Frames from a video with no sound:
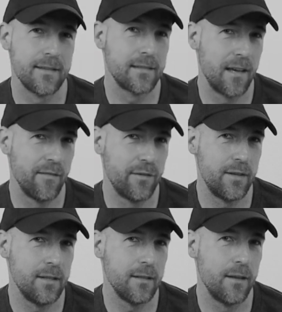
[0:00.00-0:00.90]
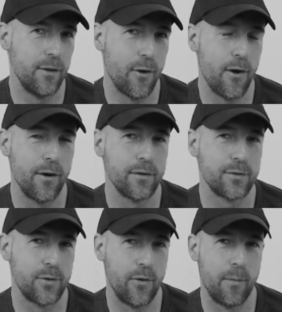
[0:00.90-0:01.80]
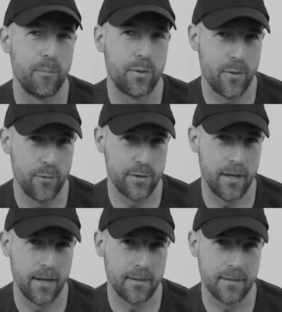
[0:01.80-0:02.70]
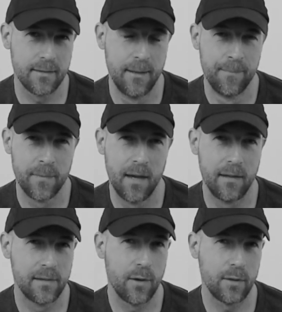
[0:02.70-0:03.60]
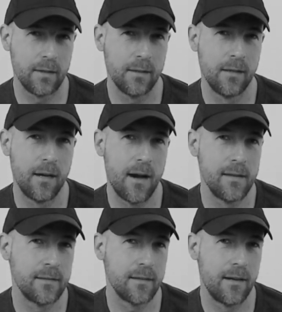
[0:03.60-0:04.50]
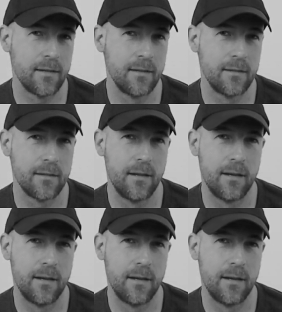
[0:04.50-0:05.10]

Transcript: several long-term projects. In total, I started